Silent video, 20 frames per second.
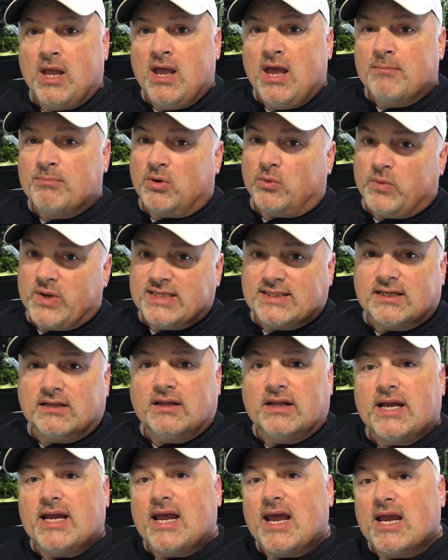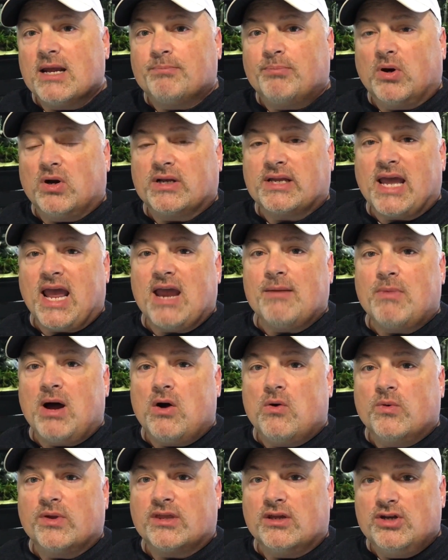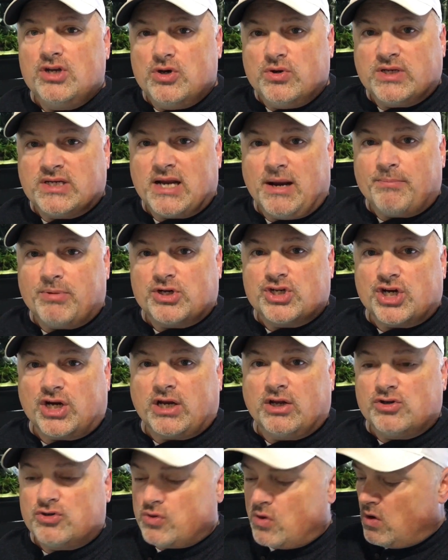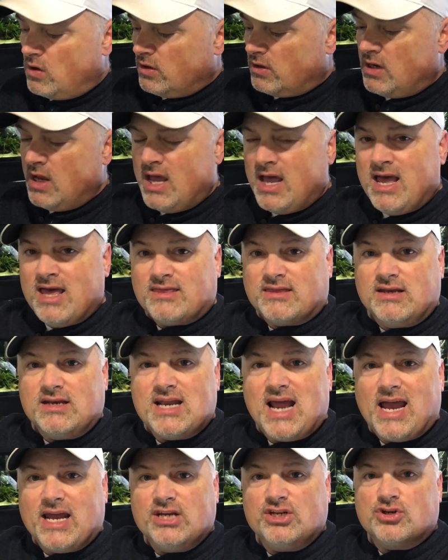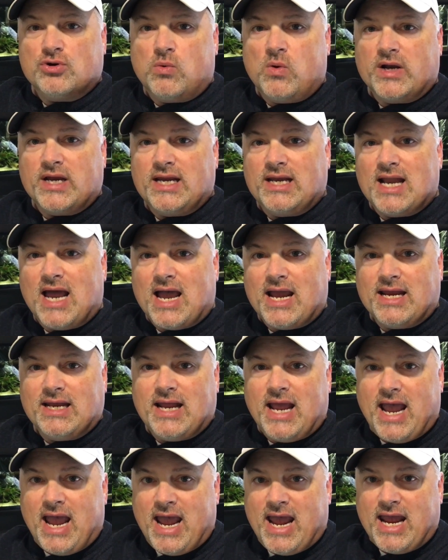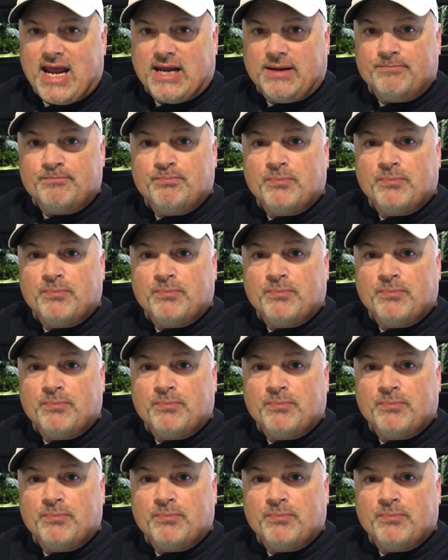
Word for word: But recently, Inkbird came out with a new temperature controller, the 929A,